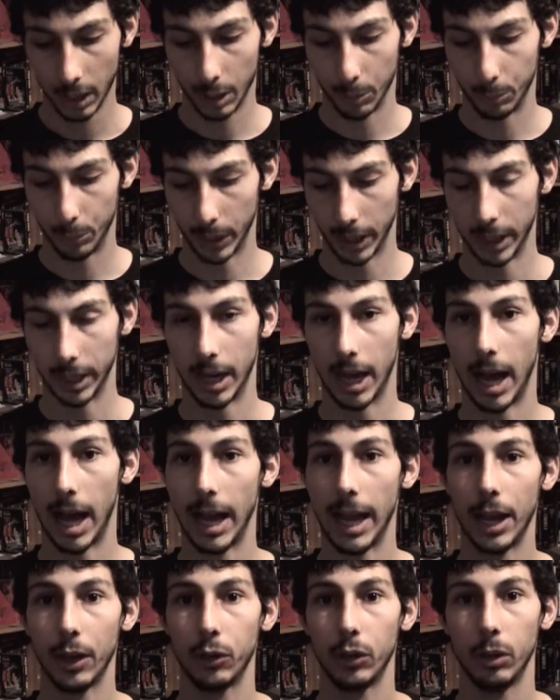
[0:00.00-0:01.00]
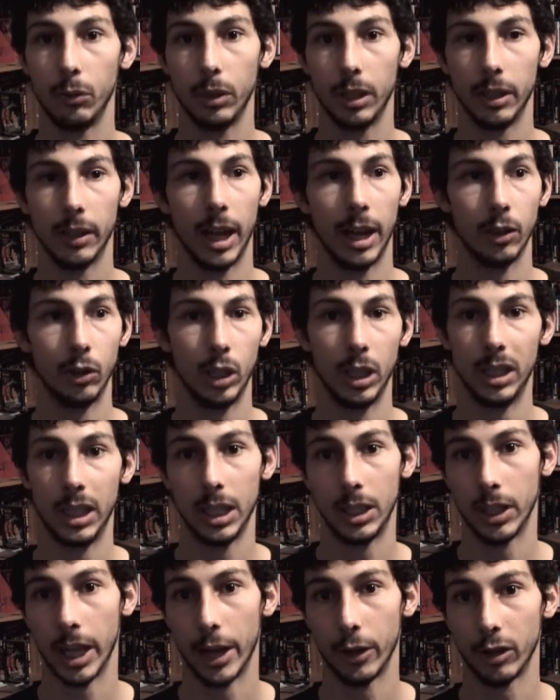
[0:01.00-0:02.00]
but I actually really like cheesy
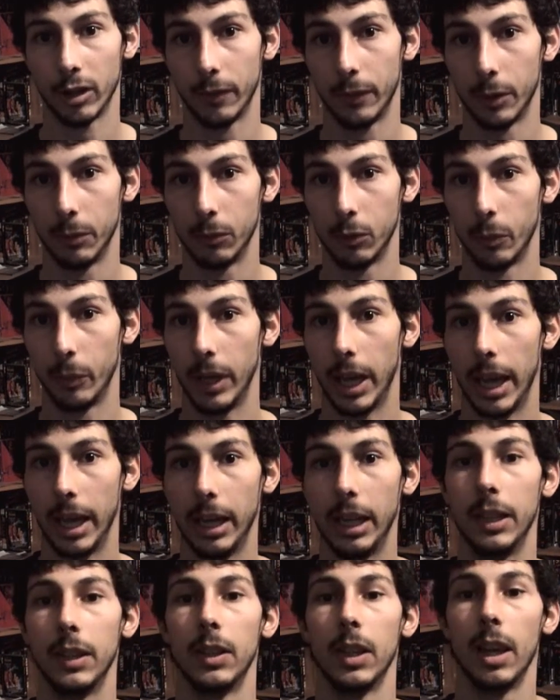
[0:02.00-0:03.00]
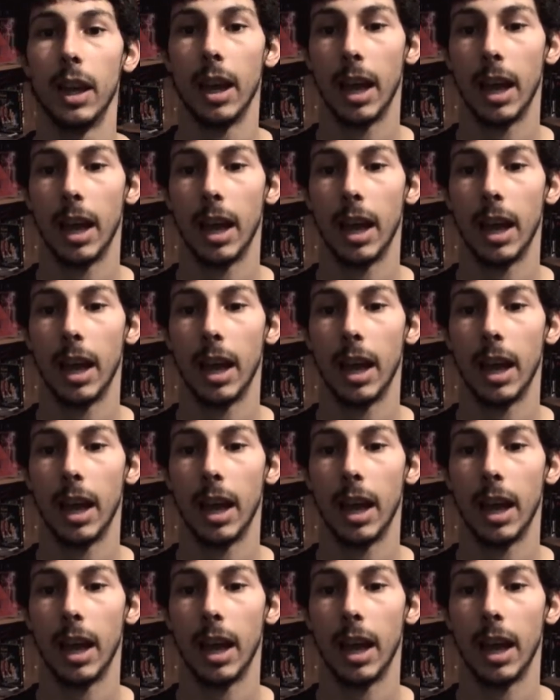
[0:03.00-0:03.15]
slasher films from the 80s,